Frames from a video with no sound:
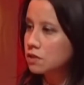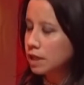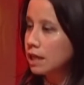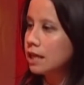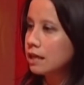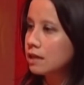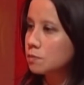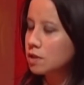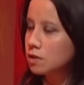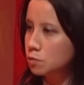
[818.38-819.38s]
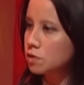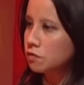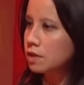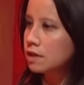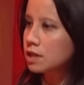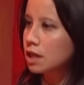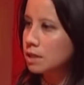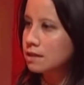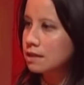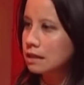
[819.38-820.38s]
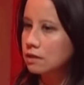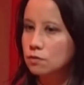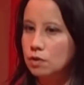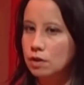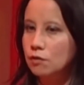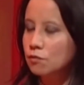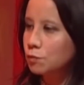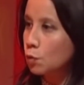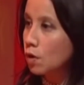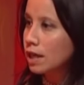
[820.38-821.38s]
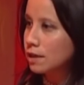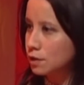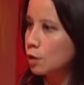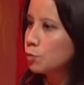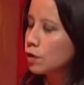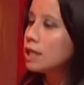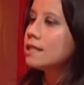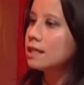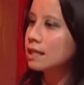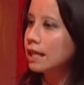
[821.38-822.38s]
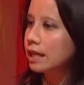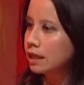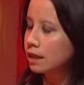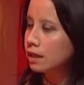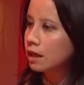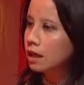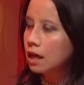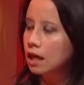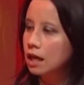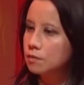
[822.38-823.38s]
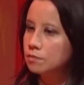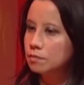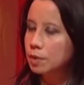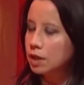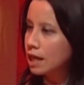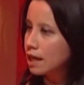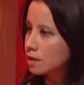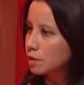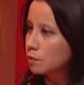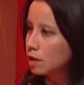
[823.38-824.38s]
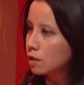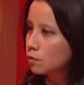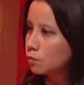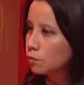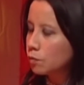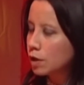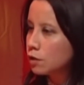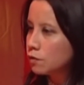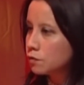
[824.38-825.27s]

for years, but this was the first time he said it uh, quite so pointedly. Yes. Um, but yes, I mean, it, when Correct,